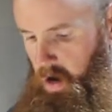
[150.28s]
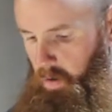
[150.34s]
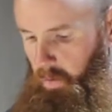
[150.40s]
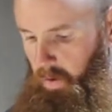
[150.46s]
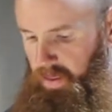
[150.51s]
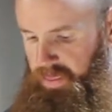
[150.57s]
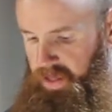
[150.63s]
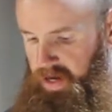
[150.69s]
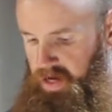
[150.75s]

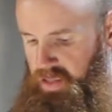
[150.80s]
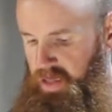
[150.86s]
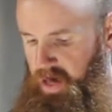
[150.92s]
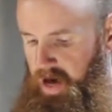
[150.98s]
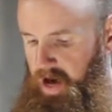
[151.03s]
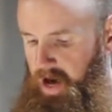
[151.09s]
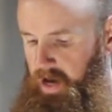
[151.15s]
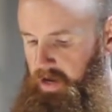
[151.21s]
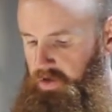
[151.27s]
One thing
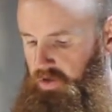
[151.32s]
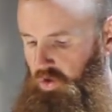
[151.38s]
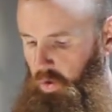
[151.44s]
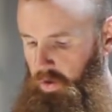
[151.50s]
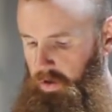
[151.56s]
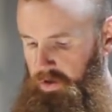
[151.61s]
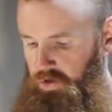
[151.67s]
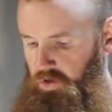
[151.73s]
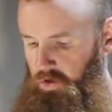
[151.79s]
that
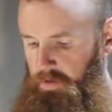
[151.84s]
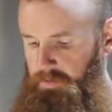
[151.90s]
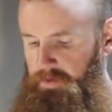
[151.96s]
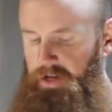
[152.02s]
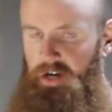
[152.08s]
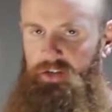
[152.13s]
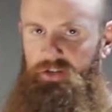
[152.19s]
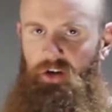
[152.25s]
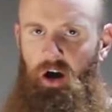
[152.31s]
TorqStorm
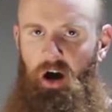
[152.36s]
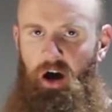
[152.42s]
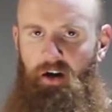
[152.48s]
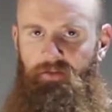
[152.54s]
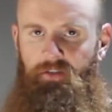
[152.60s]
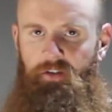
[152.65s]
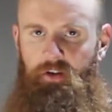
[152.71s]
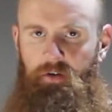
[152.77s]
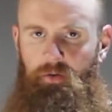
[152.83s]
does
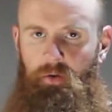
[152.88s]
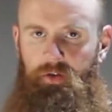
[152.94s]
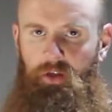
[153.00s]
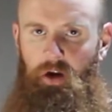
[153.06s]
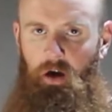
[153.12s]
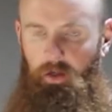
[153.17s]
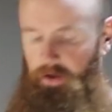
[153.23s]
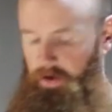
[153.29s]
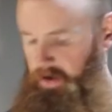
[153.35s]
offer with
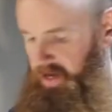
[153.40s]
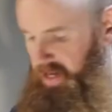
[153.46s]
all their